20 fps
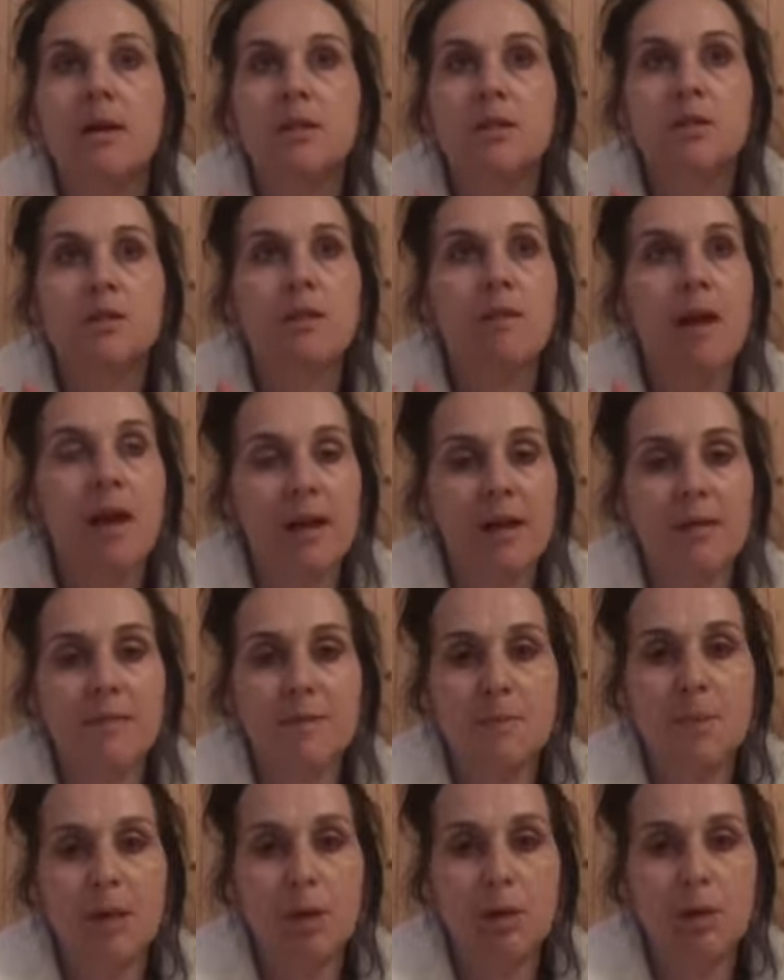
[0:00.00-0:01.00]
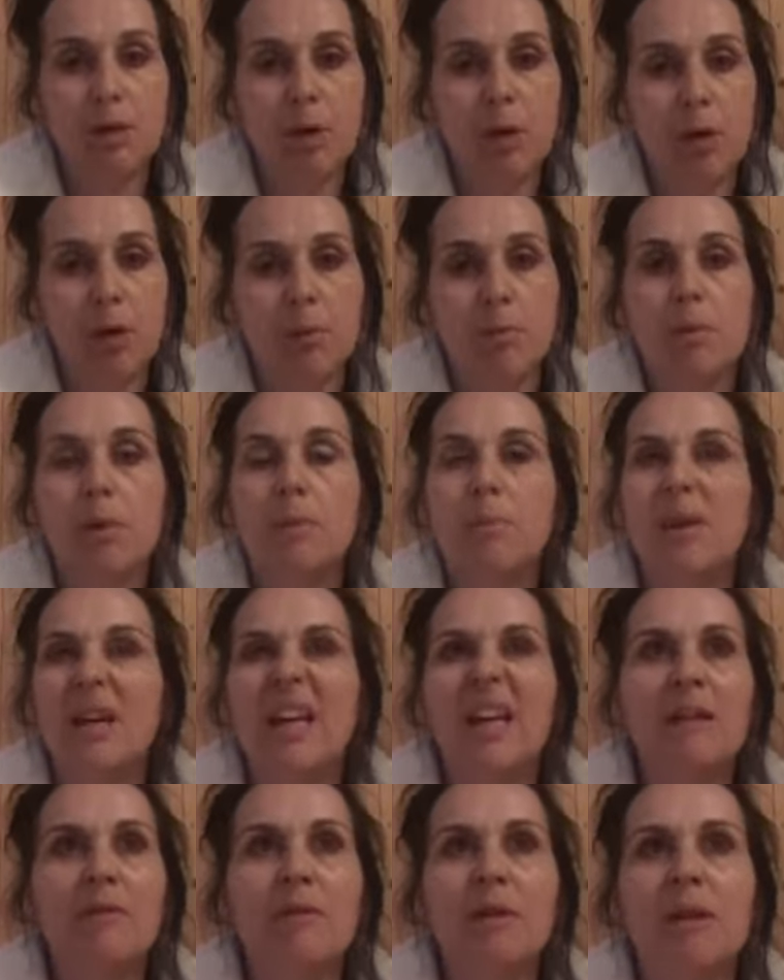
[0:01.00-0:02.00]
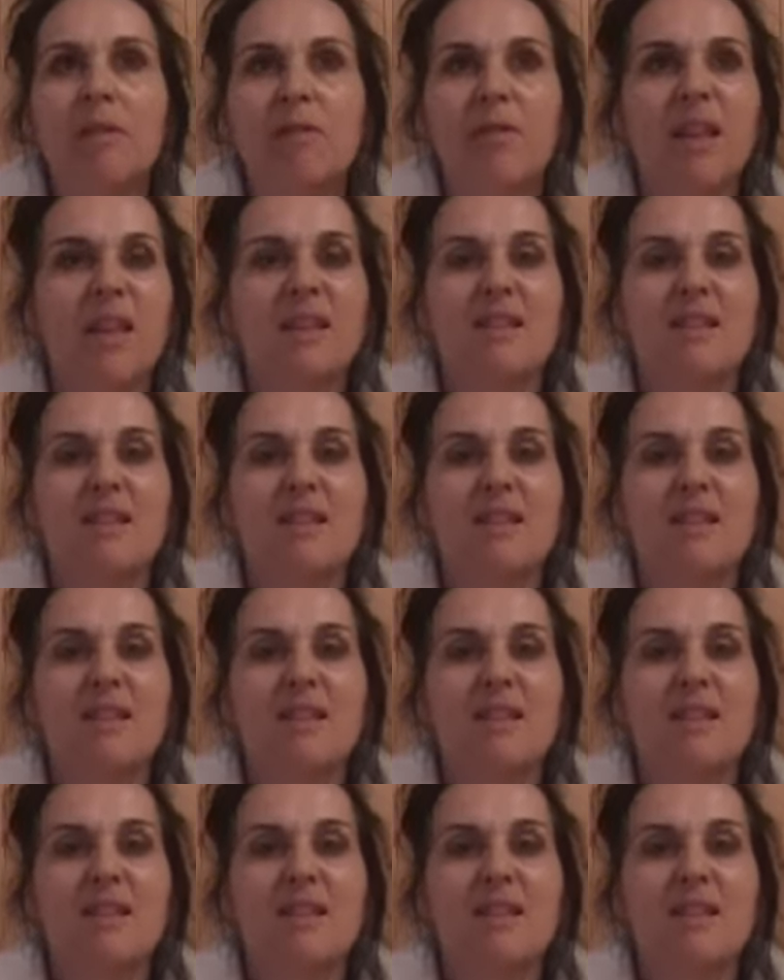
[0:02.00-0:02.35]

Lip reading: So that gives me good hope. But even if they're